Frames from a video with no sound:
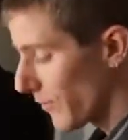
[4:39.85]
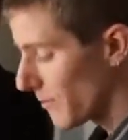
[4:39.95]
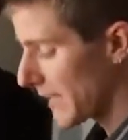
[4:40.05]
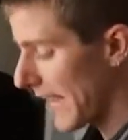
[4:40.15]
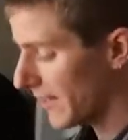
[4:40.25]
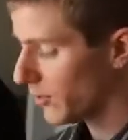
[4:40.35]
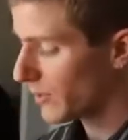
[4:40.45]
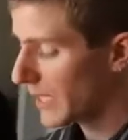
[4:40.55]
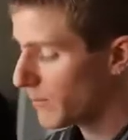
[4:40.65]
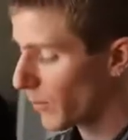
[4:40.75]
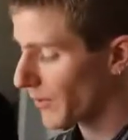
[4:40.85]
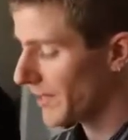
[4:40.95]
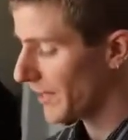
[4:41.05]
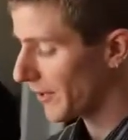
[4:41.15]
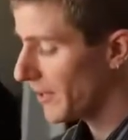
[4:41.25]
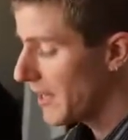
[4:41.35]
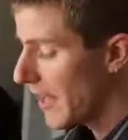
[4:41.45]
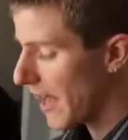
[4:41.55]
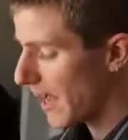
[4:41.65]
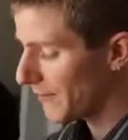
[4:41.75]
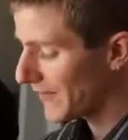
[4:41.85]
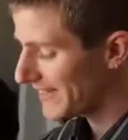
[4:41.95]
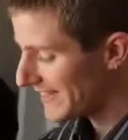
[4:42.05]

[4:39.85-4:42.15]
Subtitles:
for the mechanical keyboard here, they